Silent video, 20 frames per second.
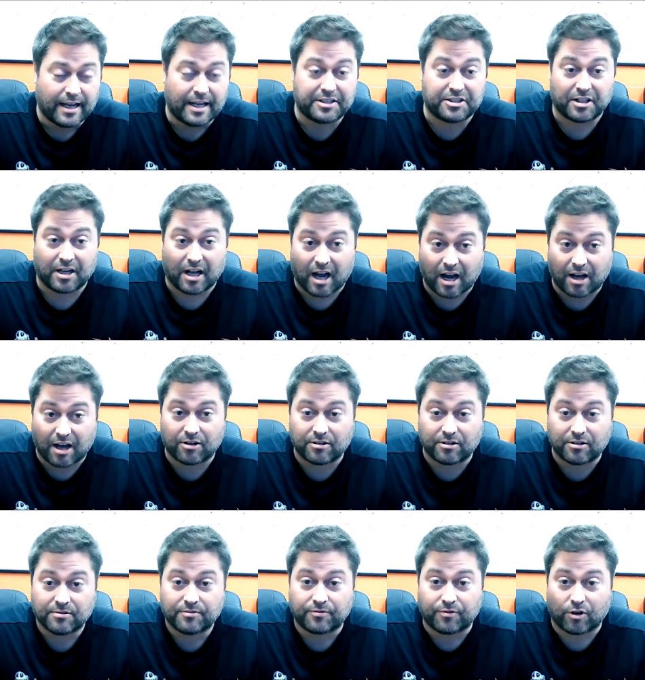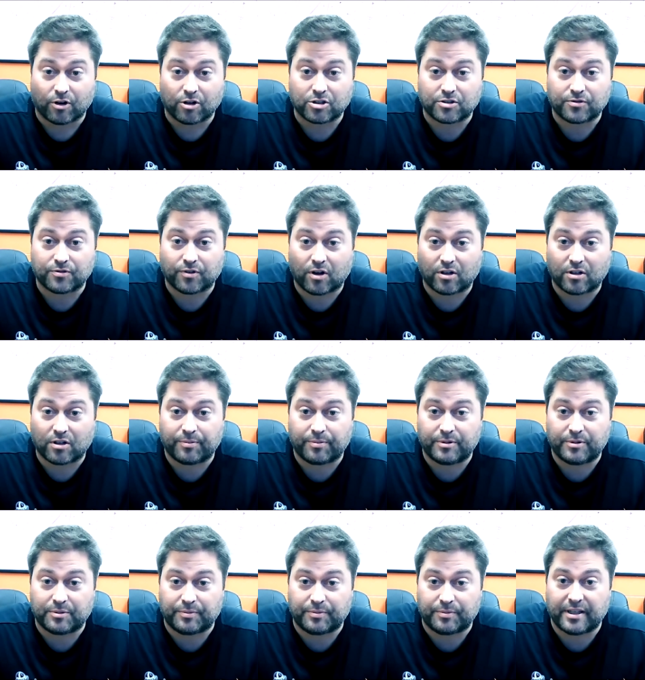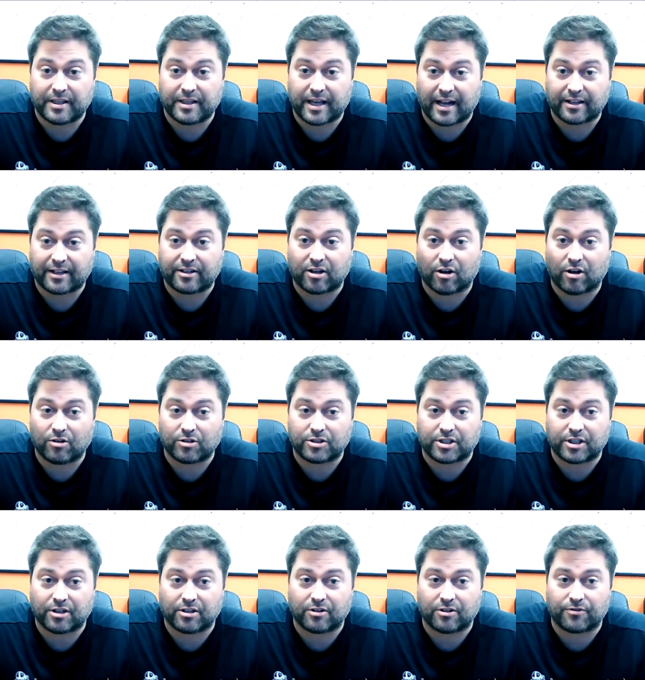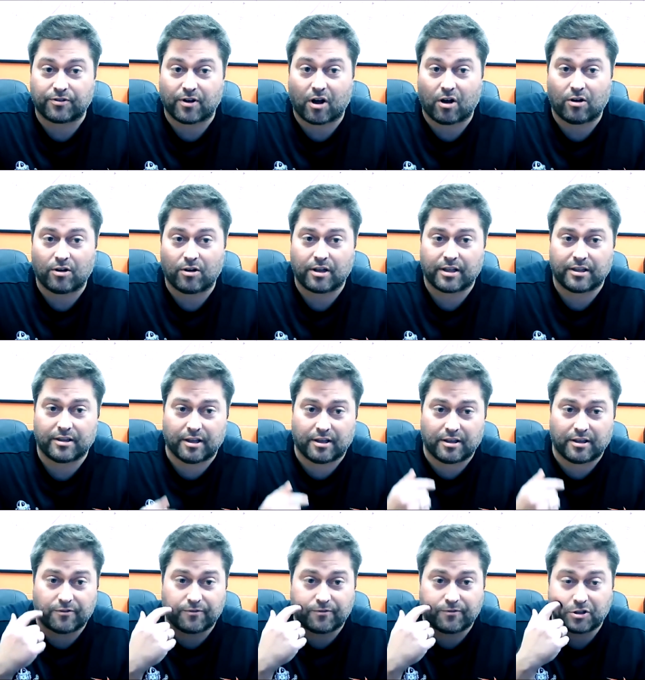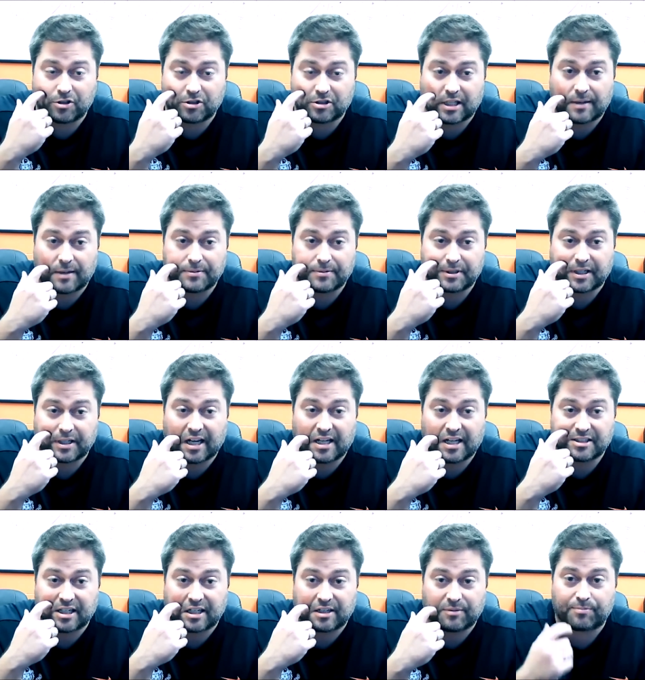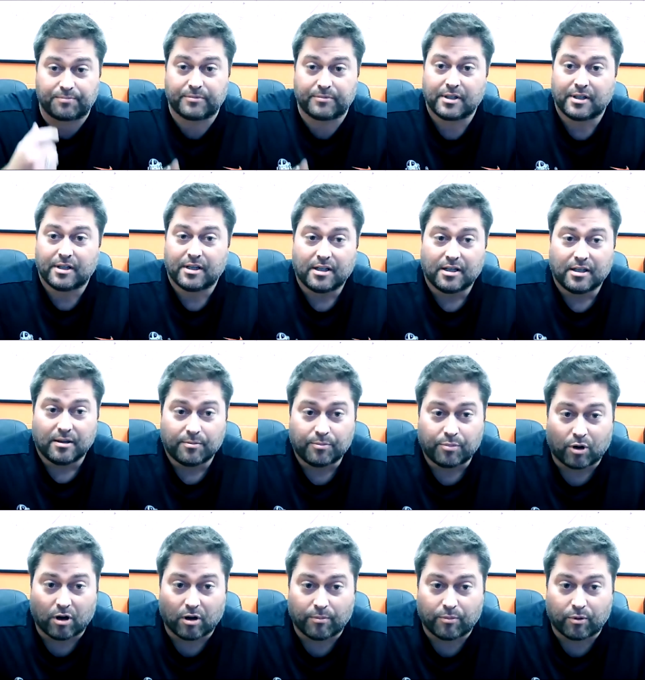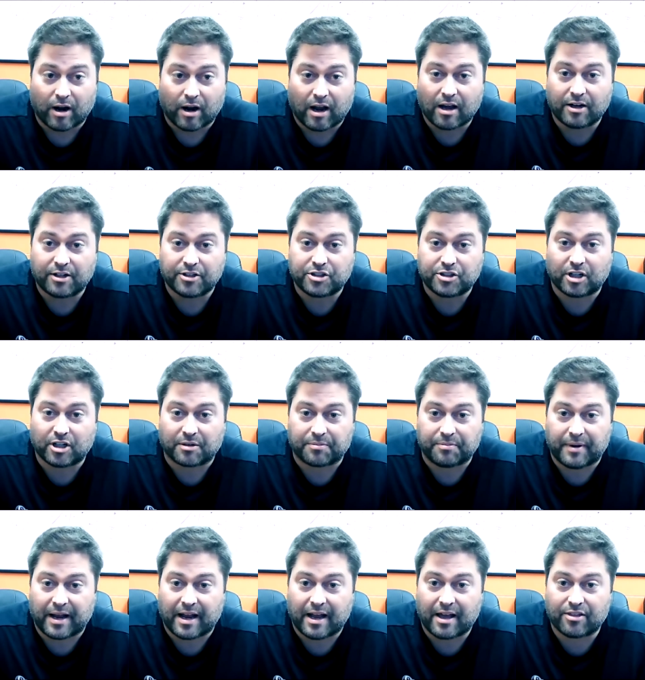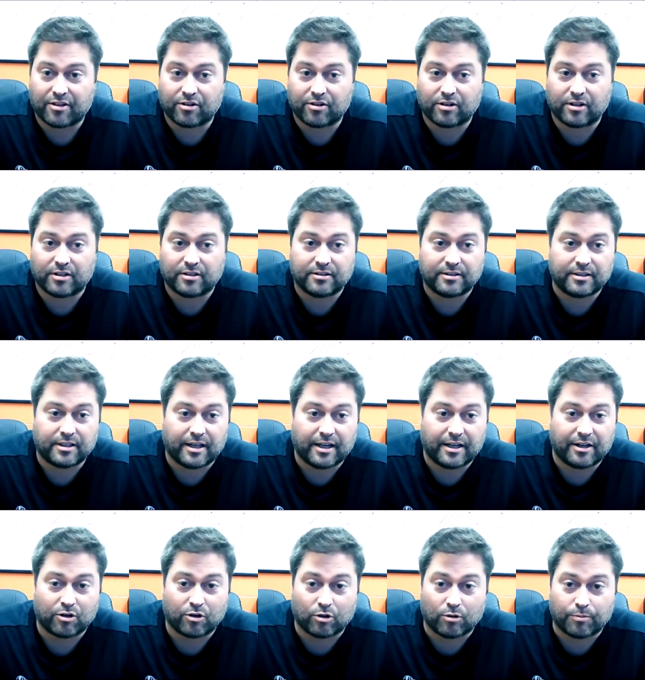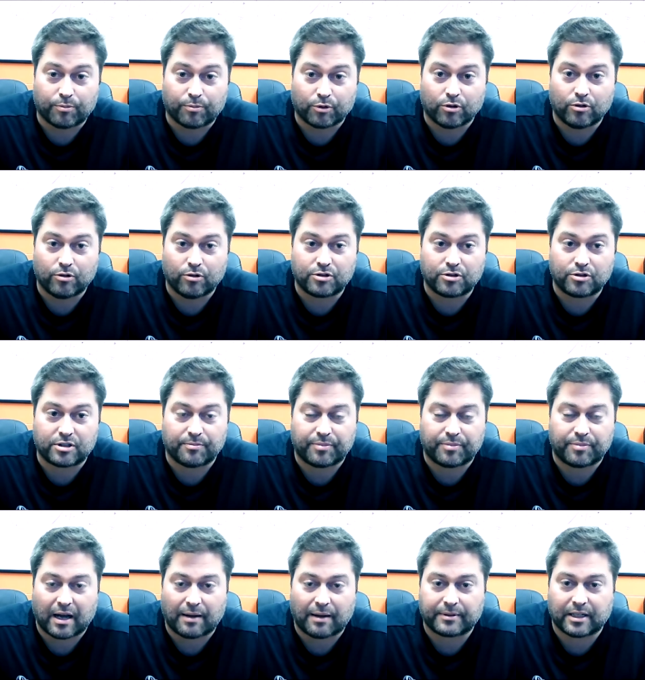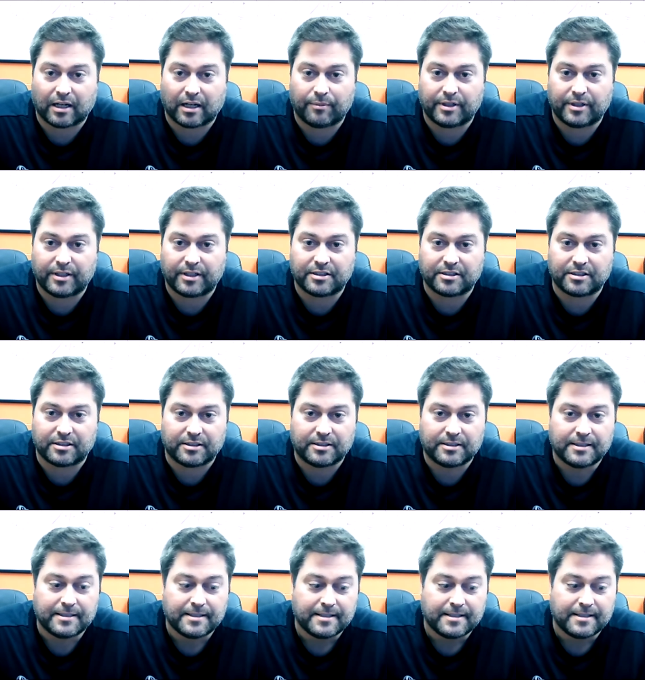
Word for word: It's an honor, first of all, to be the head coach here, to follow in the footsteps of guys like Paul Brown and Chuck Mather and Earl Bruce and Bob Cummings and